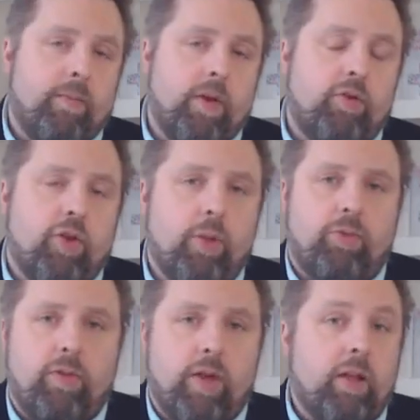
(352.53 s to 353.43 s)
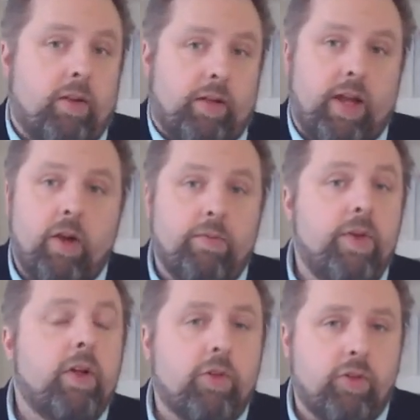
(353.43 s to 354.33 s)
In terms of Geert
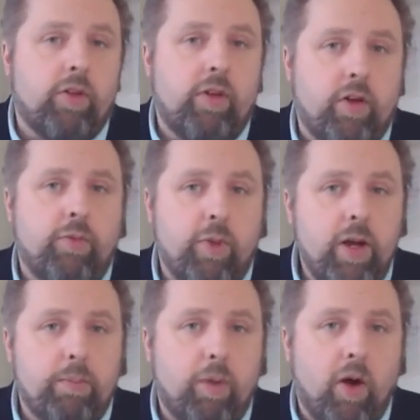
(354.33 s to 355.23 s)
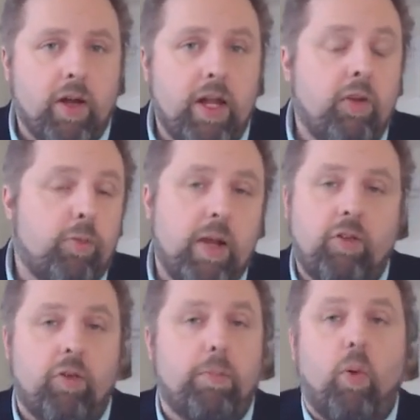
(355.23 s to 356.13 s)
Wilders, the Dutch Freedom Party, he's
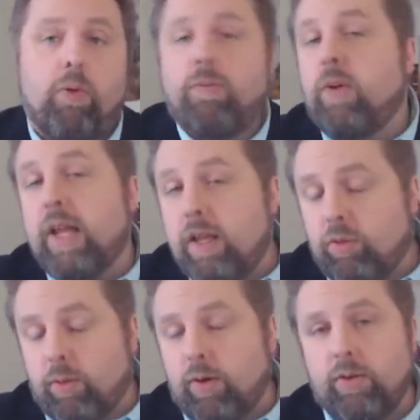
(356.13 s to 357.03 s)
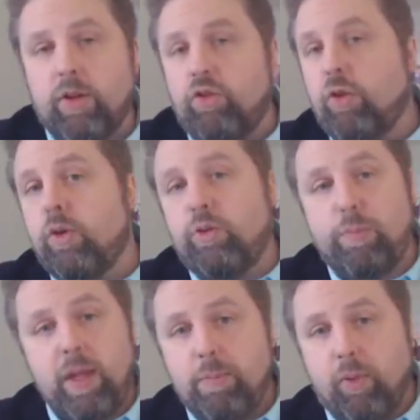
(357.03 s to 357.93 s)
made support for Israel and the
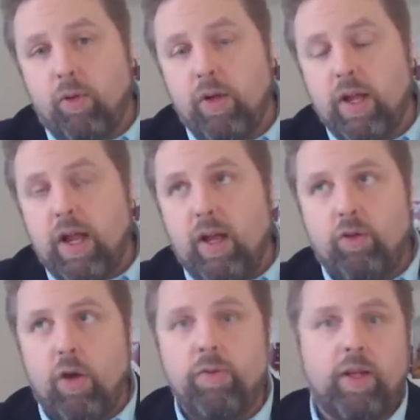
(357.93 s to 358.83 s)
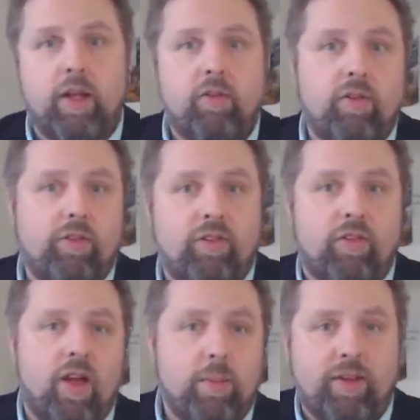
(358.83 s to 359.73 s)
Jewish people as over and against its
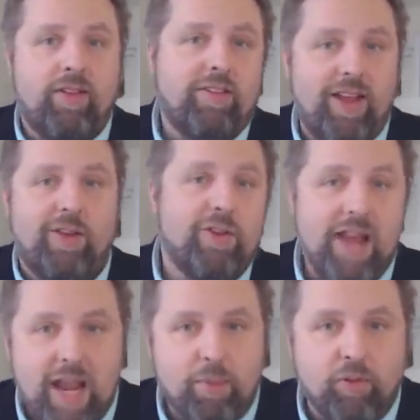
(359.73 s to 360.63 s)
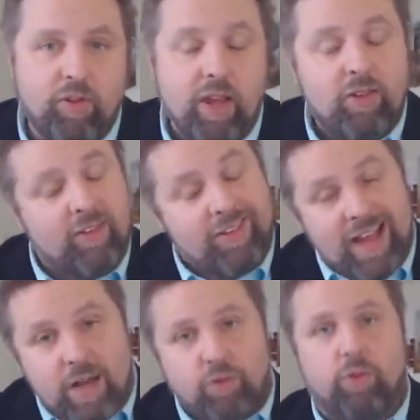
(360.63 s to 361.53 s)
Islamic dictator neighbors
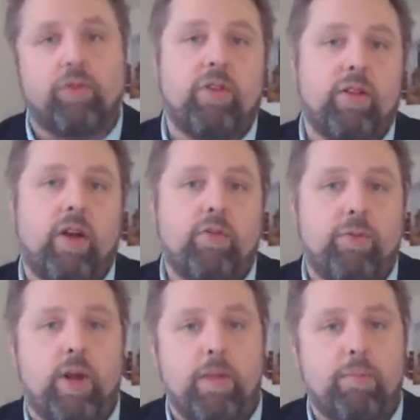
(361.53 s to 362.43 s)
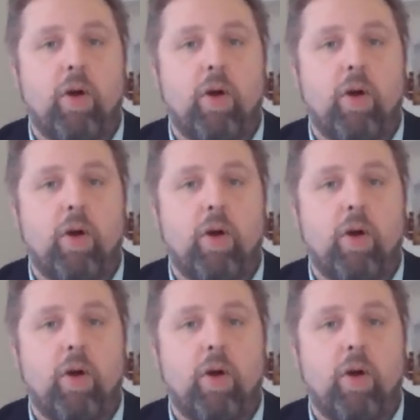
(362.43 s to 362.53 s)
central to the Dutch Freedom